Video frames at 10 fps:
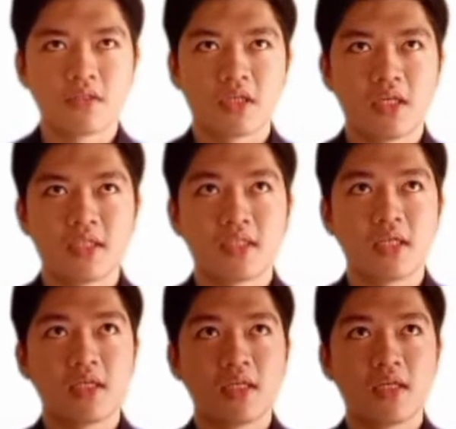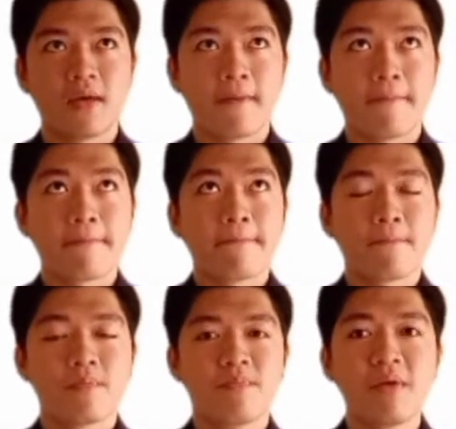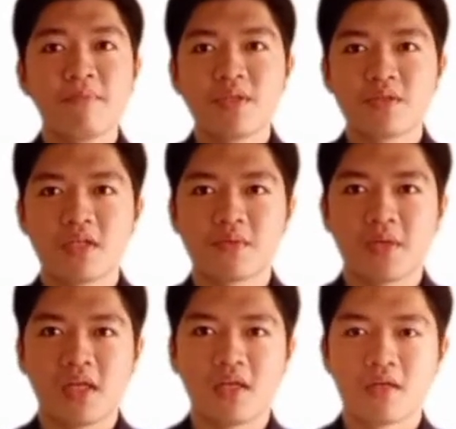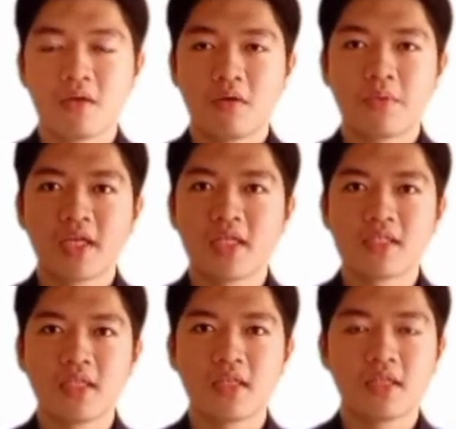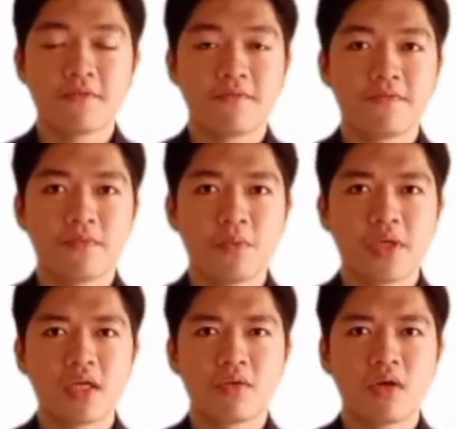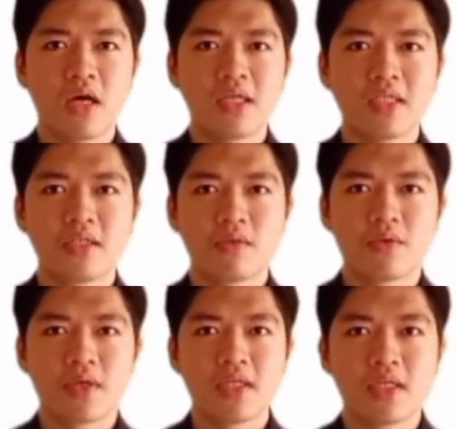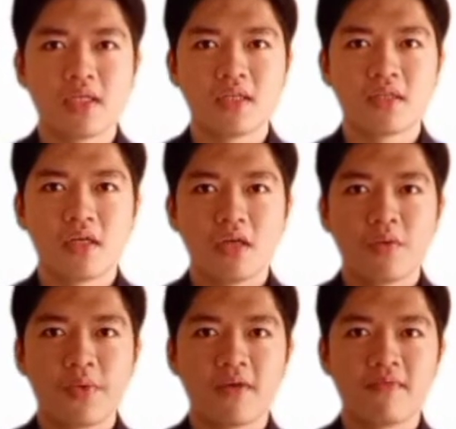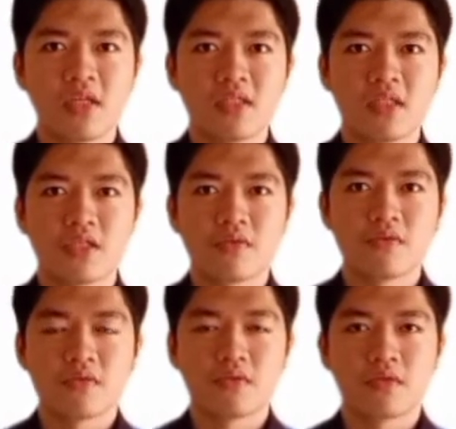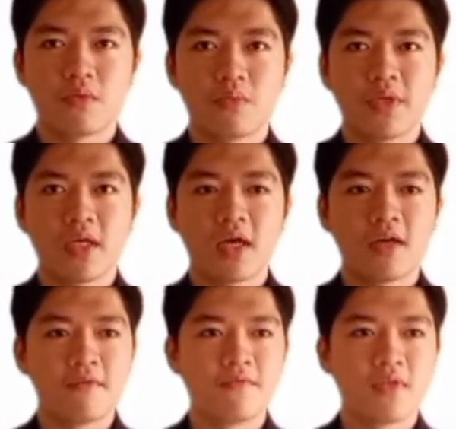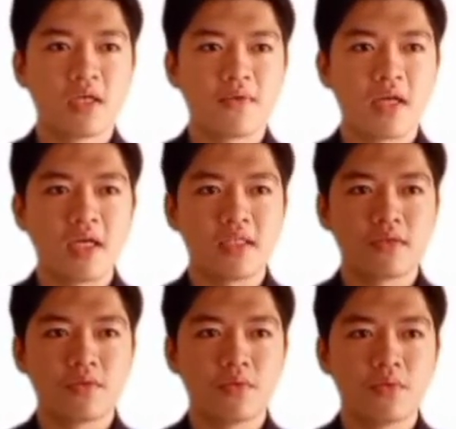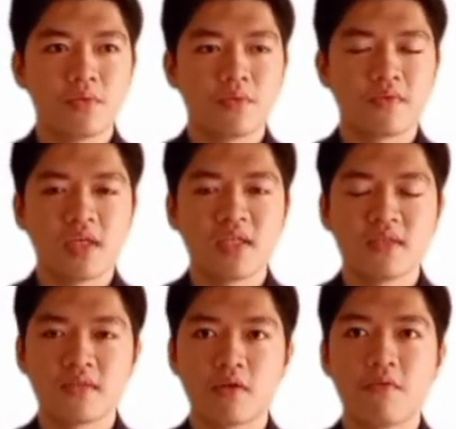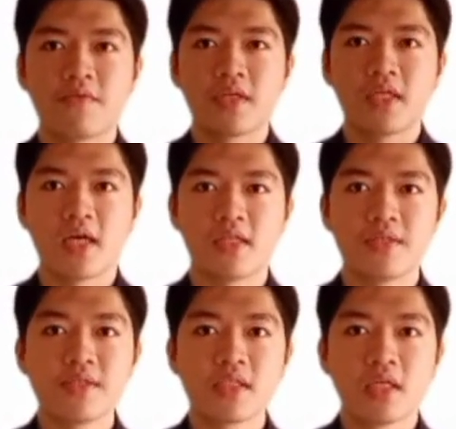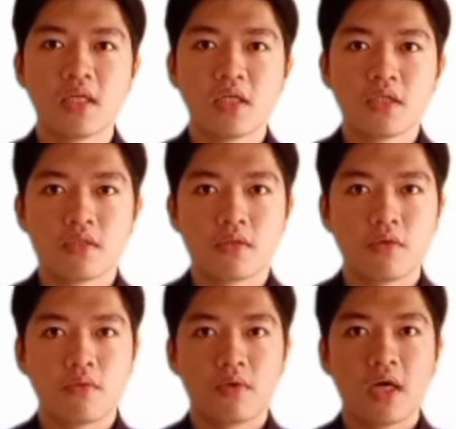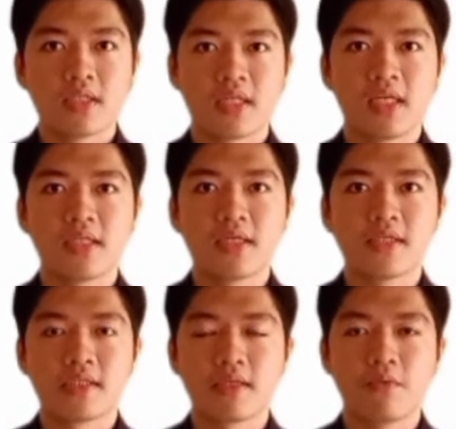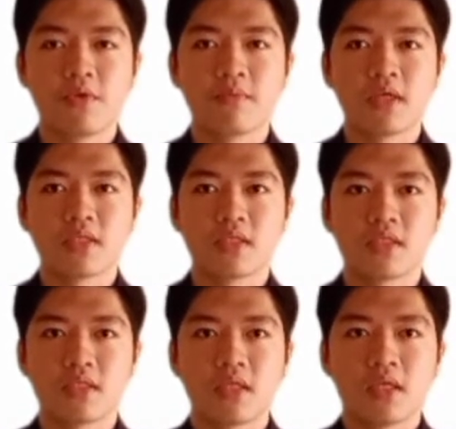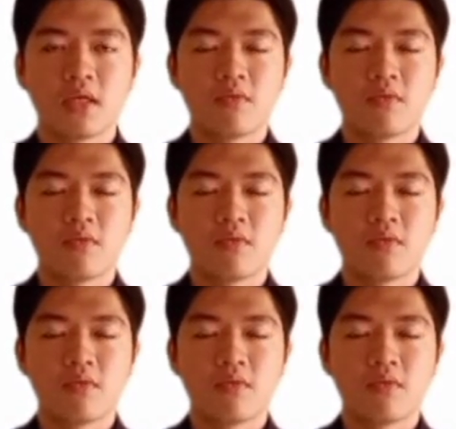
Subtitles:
shall I say, members as well. We cannot say that if we are a leader already, then we have the decisions, we have the right to do things over the others. So as leaders, we must